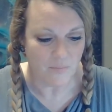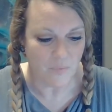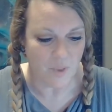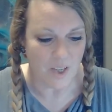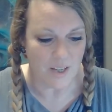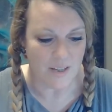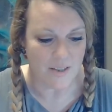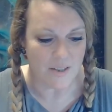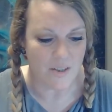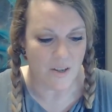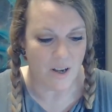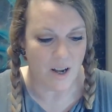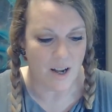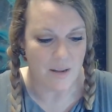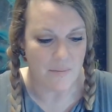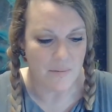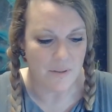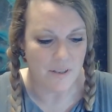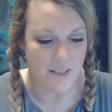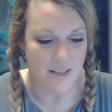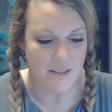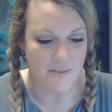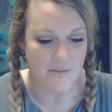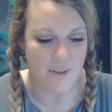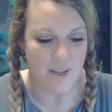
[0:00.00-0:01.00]
So I
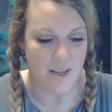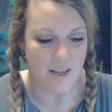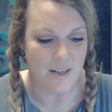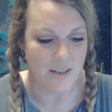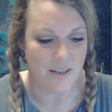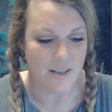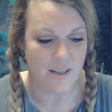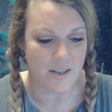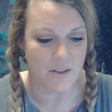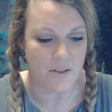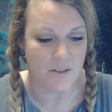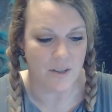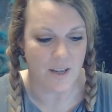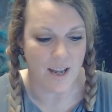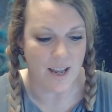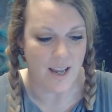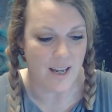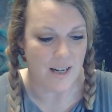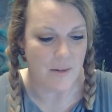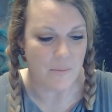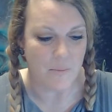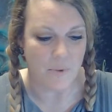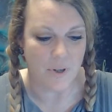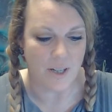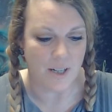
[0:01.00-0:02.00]
believe that
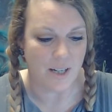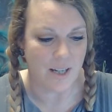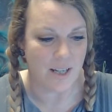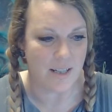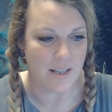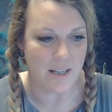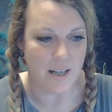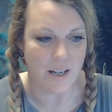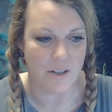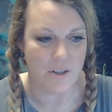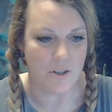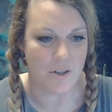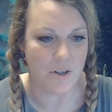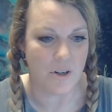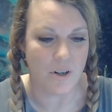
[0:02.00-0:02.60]
anyone can touch